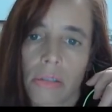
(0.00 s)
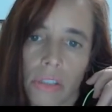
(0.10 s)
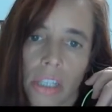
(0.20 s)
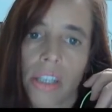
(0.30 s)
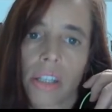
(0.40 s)

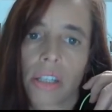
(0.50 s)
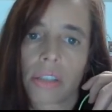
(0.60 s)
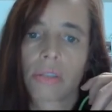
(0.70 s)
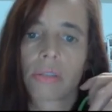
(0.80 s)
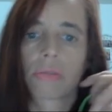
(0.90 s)

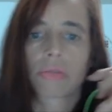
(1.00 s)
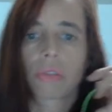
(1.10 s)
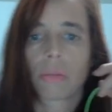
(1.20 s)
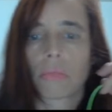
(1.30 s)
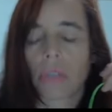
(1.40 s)
taken
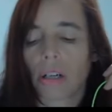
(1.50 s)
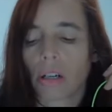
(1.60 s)
from